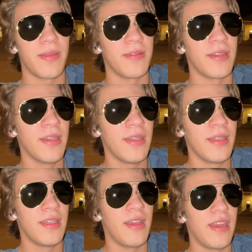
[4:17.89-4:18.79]
But
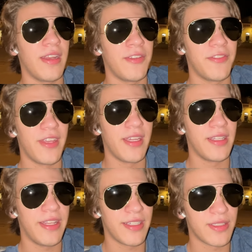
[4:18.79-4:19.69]
at the end of the day, it
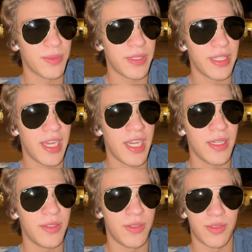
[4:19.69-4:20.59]
takes away
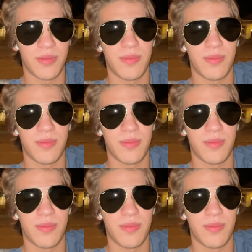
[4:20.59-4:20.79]
your